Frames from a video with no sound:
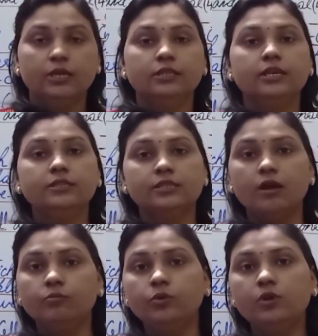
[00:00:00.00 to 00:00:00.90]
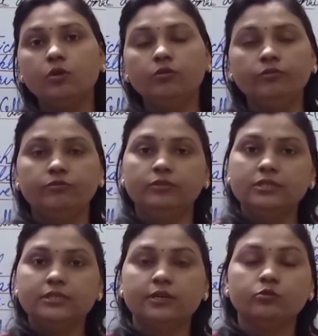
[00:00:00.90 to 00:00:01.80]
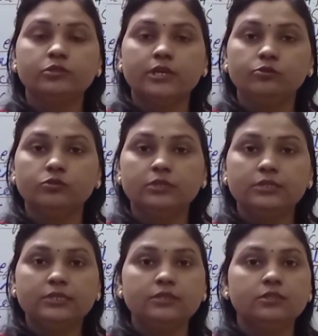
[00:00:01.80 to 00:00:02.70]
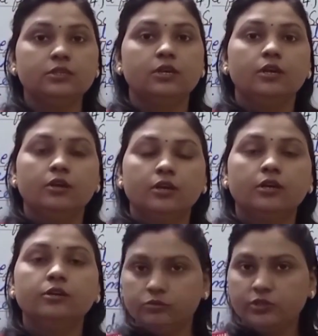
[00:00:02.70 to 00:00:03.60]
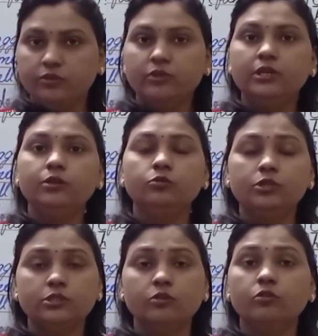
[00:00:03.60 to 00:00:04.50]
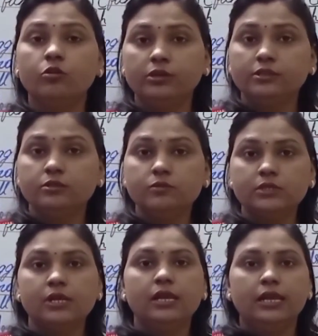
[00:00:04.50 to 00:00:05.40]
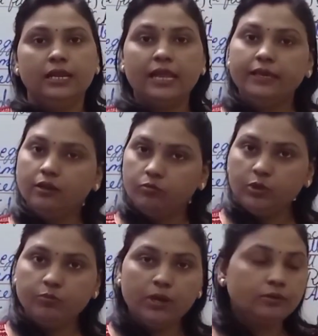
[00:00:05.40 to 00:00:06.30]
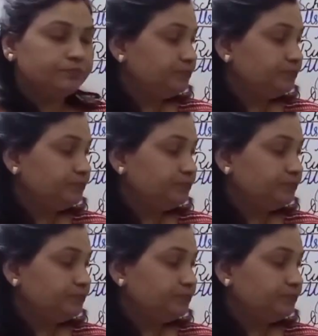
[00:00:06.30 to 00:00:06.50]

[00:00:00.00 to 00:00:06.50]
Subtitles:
The example of this endocytosis is generally unicellular organisms like amoeba.